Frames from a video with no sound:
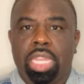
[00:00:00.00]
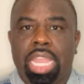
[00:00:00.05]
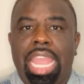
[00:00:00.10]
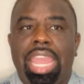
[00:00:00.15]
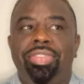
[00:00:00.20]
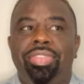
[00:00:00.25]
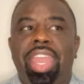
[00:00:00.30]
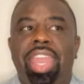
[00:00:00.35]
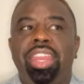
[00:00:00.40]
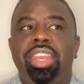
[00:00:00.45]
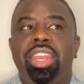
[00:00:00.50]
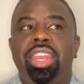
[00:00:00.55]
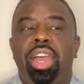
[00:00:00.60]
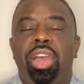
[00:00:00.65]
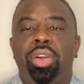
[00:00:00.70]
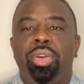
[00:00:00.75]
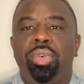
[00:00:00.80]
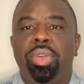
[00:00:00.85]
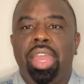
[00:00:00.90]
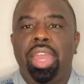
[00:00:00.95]
And they
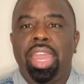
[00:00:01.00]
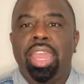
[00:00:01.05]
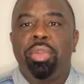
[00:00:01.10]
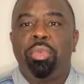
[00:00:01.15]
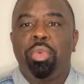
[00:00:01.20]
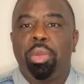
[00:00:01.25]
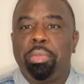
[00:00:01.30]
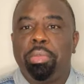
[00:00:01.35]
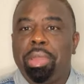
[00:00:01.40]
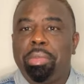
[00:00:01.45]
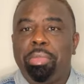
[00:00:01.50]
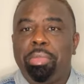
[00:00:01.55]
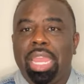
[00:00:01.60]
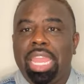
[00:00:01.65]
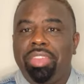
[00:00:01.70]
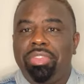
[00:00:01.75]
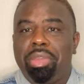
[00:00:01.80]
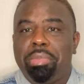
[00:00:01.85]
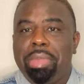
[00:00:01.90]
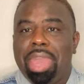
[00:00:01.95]
know. Remember,
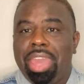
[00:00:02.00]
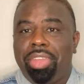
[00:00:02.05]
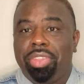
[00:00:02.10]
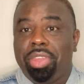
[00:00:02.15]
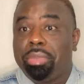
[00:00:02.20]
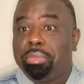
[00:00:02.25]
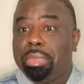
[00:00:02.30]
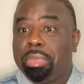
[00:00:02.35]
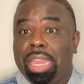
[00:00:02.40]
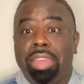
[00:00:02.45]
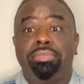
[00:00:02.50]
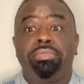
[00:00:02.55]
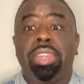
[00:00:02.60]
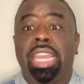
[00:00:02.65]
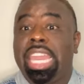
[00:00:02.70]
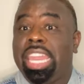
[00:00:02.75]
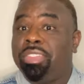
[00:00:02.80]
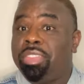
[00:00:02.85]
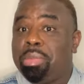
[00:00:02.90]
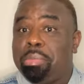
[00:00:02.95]
even
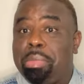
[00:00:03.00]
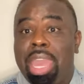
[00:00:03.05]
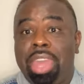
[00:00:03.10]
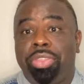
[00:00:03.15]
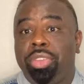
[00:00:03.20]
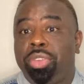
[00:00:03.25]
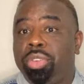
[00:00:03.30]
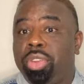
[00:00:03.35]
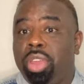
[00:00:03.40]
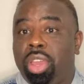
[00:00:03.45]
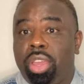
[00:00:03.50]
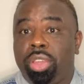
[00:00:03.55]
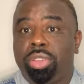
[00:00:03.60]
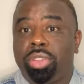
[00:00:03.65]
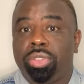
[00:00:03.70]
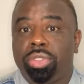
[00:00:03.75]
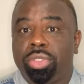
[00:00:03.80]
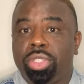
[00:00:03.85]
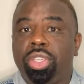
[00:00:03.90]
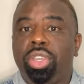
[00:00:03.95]
Matthew
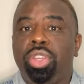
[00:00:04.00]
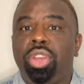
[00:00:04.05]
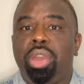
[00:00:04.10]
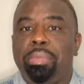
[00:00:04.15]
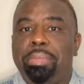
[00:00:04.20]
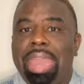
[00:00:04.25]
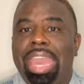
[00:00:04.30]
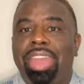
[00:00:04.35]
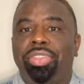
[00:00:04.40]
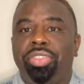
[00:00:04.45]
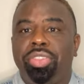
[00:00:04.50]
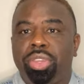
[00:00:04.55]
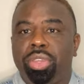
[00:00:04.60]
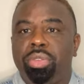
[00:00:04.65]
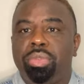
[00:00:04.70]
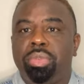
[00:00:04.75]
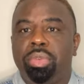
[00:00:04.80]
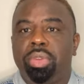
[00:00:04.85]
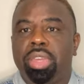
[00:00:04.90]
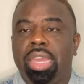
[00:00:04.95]
knows. You know,
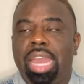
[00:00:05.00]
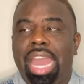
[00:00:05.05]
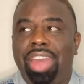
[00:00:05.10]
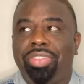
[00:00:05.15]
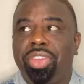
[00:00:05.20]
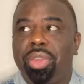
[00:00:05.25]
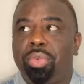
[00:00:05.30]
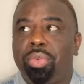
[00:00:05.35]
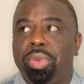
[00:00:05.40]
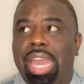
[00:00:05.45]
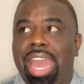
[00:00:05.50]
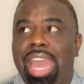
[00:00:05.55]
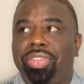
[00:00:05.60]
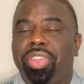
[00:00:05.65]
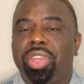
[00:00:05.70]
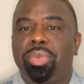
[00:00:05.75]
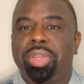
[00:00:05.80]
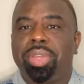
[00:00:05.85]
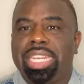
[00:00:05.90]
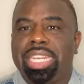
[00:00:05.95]
Matthew, I
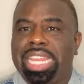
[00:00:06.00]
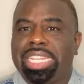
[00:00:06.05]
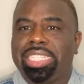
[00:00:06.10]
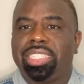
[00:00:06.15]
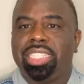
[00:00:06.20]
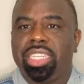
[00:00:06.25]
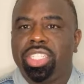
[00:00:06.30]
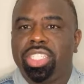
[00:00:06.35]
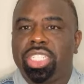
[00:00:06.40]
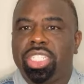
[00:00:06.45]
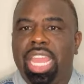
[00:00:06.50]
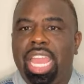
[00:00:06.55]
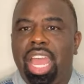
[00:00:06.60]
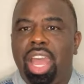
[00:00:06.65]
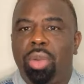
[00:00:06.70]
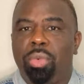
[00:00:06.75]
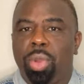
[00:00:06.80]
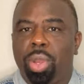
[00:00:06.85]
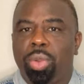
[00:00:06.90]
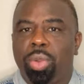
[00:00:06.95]
think when Destiny's
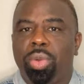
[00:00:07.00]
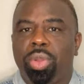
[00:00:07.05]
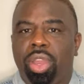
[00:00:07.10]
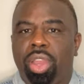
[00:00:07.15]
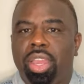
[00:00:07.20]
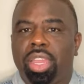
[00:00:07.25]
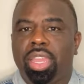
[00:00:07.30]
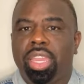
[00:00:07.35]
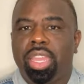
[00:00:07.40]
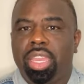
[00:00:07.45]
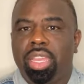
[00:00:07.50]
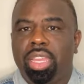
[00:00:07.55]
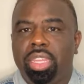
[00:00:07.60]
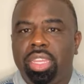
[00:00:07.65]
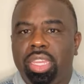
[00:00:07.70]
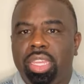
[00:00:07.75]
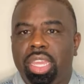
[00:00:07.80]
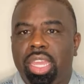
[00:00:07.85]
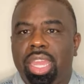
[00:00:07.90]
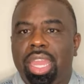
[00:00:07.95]
Child worked with R.
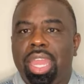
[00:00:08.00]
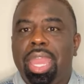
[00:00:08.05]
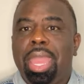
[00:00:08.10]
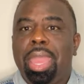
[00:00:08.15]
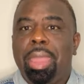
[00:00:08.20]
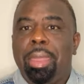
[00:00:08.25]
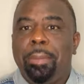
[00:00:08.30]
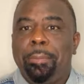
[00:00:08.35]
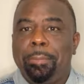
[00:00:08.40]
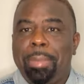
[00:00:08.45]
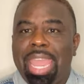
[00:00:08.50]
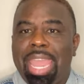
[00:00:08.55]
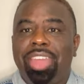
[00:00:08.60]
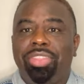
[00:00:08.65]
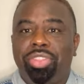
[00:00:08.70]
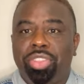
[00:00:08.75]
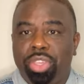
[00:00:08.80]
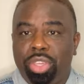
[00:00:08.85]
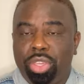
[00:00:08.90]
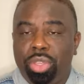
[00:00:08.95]
Kelly,
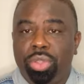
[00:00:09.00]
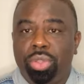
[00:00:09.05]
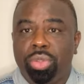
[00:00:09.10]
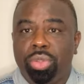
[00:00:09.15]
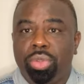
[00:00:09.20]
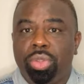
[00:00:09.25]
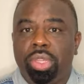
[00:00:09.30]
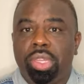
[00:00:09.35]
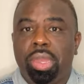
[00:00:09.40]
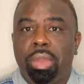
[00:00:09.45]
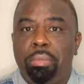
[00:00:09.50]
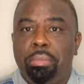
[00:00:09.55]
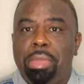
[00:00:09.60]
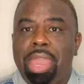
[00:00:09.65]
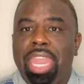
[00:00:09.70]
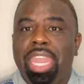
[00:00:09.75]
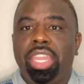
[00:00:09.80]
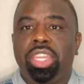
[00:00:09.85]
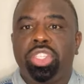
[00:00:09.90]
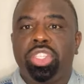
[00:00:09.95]
Matthew
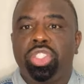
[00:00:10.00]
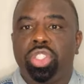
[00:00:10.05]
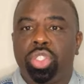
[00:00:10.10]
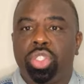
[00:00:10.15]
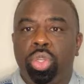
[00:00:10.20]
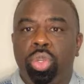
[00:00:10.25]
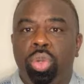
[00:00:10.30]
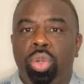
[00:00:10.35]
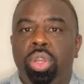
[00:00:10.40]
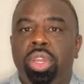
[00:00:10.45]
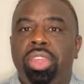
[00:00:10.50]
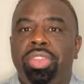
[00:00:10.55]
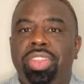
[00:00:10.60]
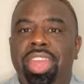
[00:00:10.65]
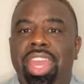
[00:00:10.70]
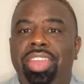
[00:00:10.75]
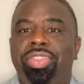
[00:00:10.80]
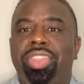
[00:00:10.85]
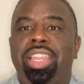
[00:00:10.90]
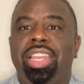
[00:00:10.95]
made sure
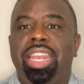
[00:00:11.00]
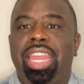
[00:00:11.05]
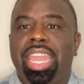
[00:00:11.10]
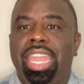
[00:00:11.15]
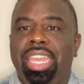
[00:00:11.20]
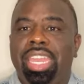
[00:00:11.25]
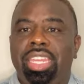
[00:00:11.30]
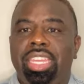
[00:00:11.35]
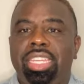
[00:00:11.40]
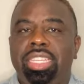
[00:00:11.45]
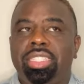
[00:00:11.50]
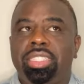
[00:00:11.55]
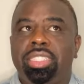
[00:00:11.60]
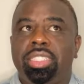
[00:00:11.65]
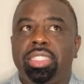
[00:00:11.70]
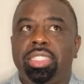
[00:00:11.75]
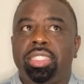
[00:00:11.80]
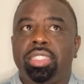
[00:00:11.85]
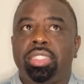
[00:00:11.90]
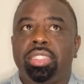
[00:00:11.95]
that the
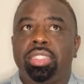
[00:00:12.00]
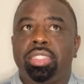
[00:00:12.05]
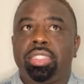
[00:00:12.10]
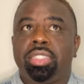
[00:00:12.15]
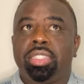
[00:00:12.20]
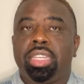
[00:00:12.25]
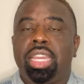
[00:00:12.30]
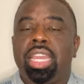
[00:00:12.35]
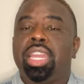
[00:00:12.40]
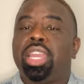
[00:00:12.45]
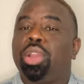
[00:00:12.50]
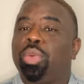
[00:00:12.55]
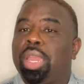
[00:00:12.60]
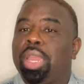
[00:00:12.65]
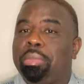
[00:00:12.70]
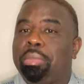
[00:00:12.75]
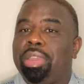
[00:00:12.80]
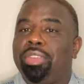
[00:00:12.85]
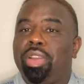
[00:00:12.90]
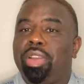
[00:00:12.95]
ladies,
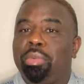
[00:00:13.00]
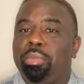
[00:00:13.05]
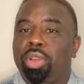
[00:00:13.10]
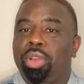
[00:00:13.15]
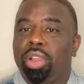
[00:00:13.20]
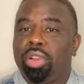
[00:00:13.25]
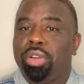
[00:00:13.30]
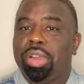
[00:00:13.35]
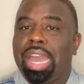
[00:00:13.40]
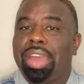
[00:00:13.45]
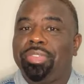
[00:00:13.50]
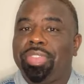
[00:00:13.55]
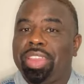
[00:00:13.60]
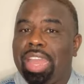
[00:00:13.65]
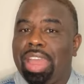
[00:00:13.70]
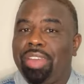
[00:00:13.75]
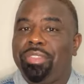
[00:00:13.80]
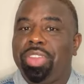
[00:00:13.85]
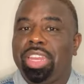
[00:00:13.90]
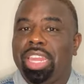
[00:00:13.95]
correct me if I'm wrong, I
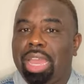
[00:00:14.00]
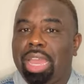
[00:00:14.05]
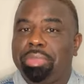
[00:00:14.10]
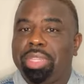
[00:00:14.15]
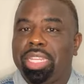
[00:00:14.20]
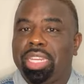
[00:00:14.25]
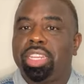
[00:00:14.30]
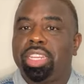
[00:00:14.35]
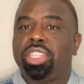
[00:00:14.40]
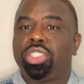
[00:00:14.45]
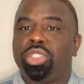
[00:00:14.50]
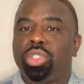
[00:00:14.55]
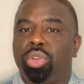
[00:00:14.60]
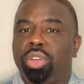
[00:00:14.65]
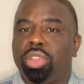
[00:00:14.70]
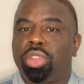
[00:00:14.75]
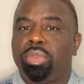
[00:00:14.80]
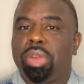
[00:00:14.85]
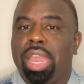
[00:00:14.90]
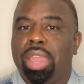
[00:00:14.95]
feel like I'm telling the
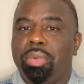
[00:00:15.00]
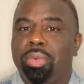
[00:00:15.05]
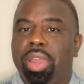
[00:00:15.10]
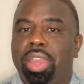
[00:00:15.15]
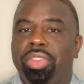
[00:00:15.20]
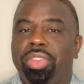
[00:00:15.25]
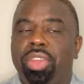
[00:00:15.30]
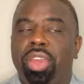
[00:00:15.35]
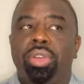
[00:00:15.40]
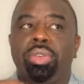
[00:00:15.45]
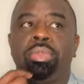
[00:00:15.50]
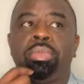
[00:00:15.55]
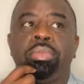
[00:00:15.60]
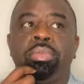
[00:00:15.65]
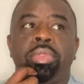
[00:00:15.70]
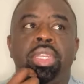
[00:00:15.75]
story the right way, though.